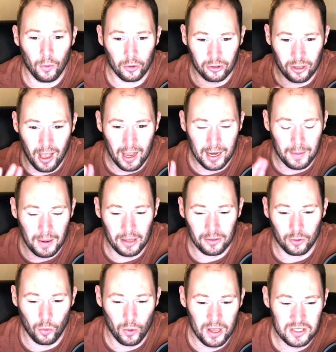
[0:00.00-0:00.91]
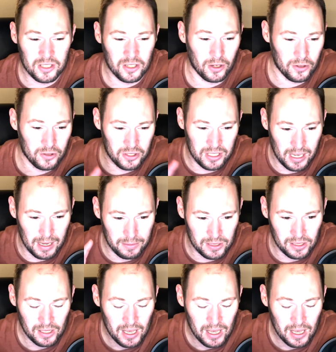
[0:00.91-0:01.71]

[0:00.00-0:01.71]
We'll talk about the West Coast teams.